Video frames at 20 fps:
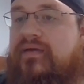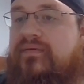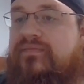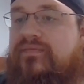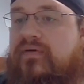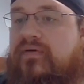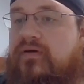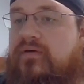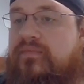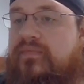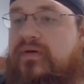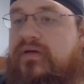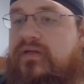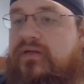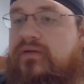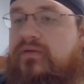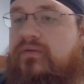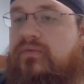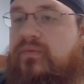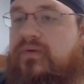all
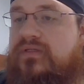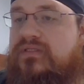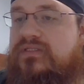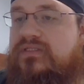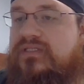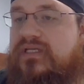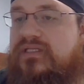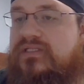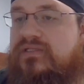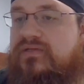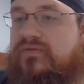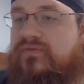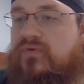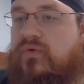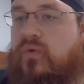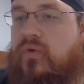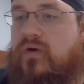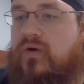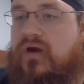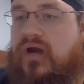but one season of
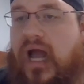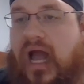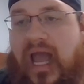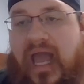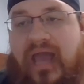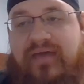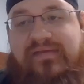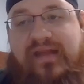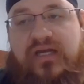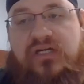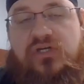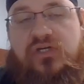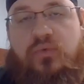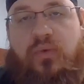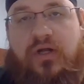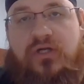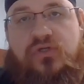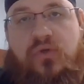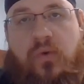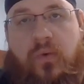Korra. I haven't actually
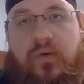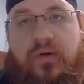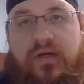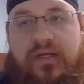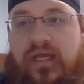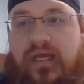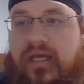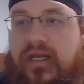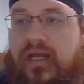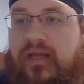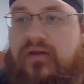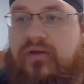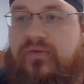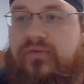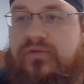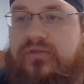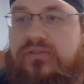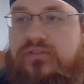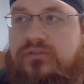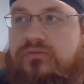watched Korra yet. I know
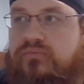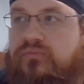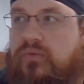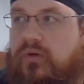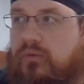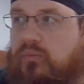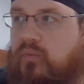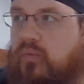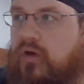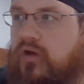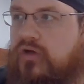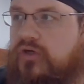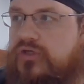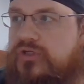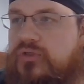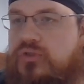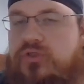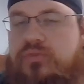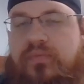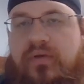there's what one or
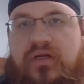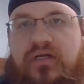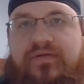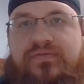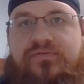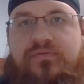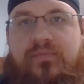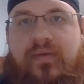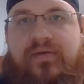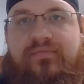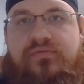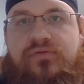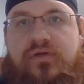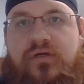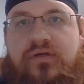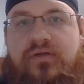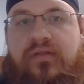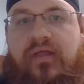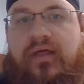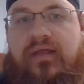two spin-offs from
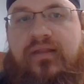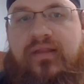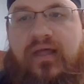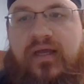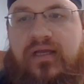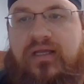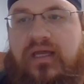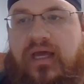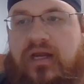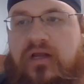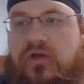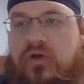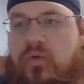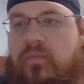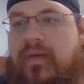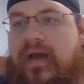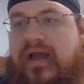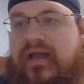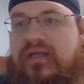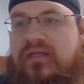Avatar that, that kind of go
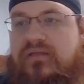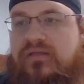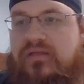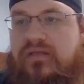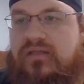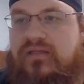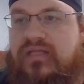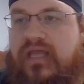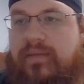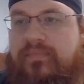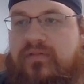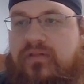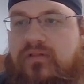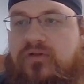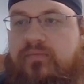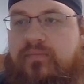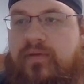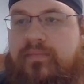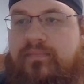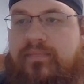back into depth a
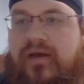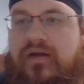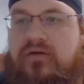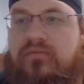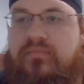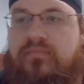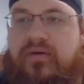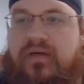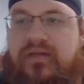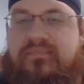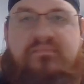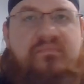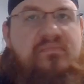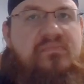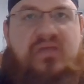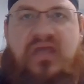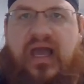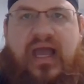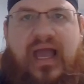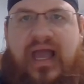little bit better, but
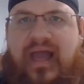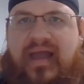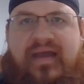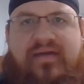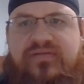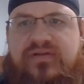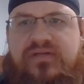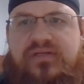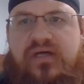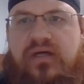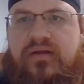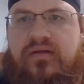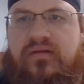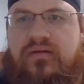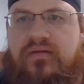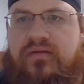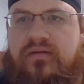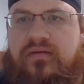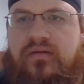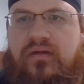yeah, I, I haven't done
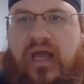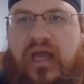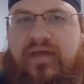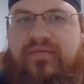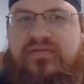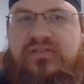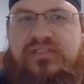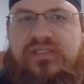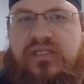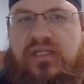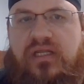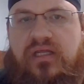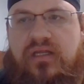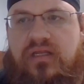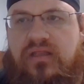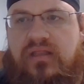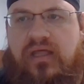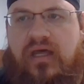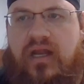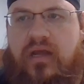I haven't seen any
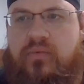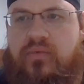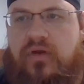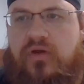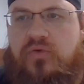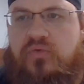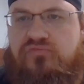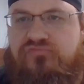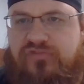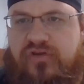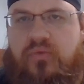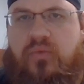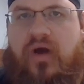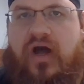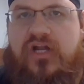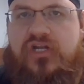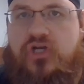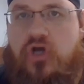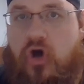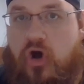of that. I want to
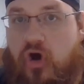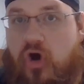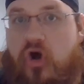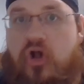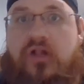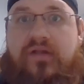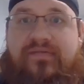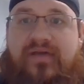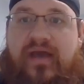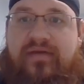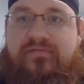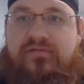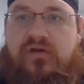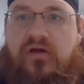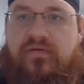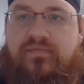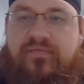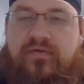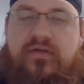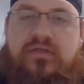rewatch all of
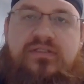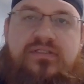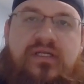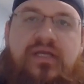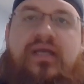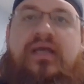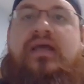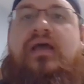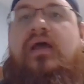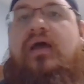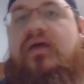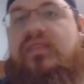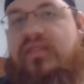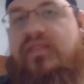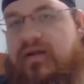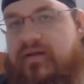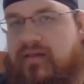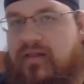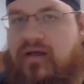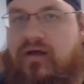Avatar first,
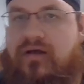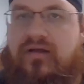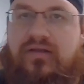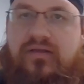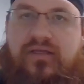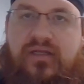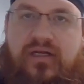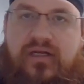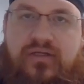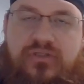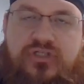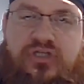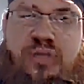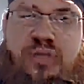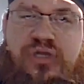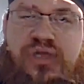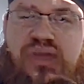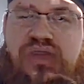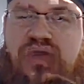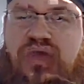then I'll you know
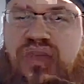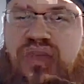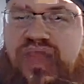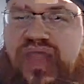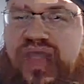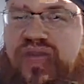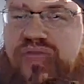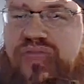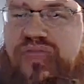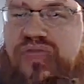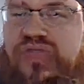jump into all that other